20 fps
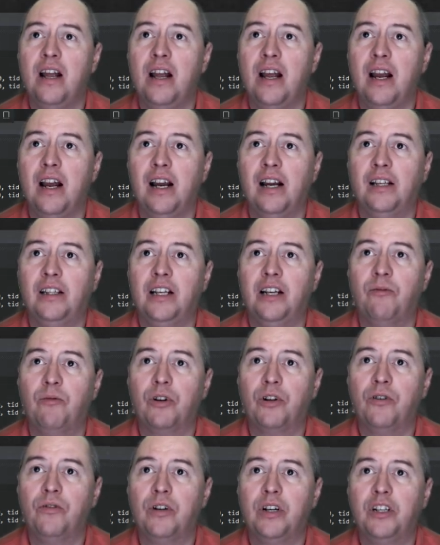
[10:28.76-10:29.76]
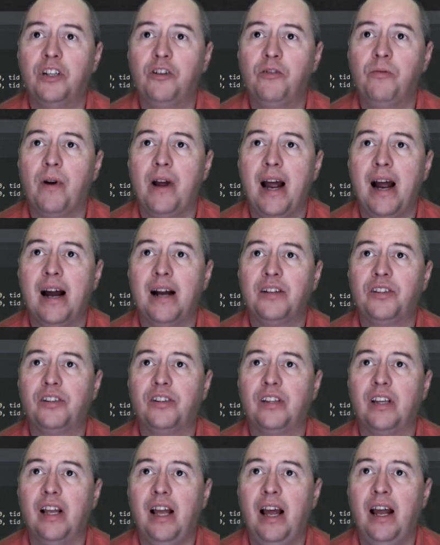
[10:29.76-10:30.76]
and then we're going to
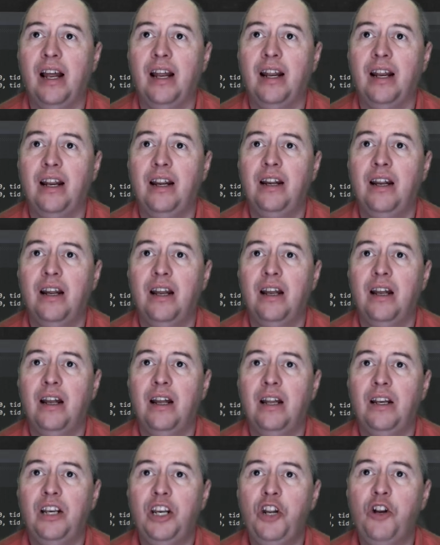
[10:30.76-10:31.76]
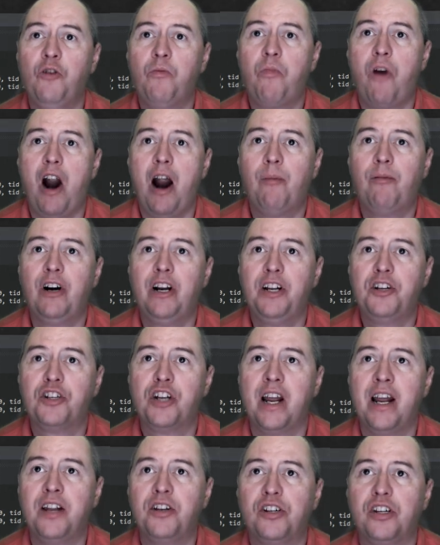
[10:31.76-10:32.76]
pass a new property
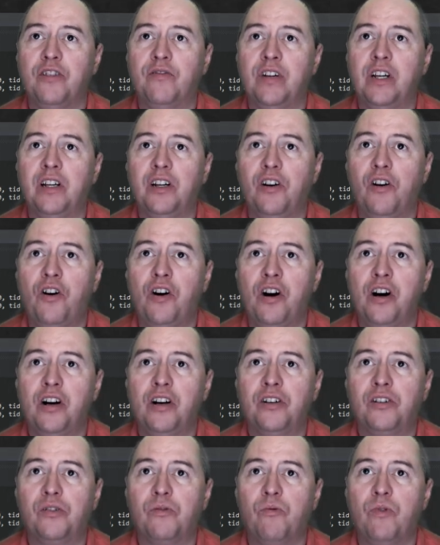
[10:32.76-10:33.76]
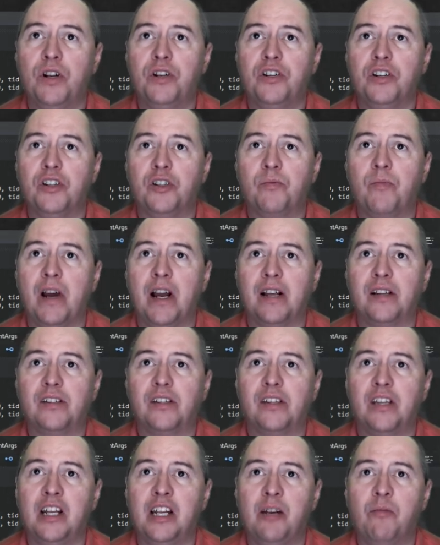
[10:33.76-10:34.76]
changed event args, which expects
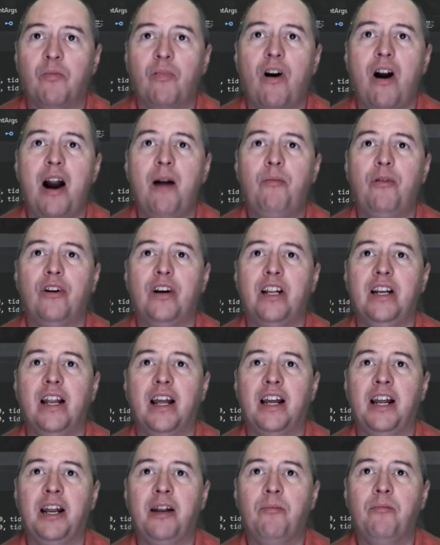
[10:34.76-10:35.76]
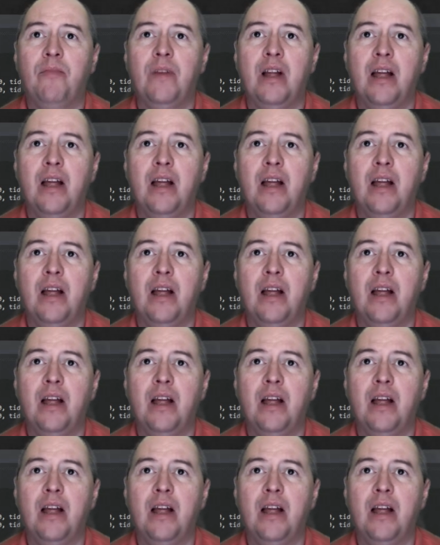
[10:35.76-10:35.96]
the property name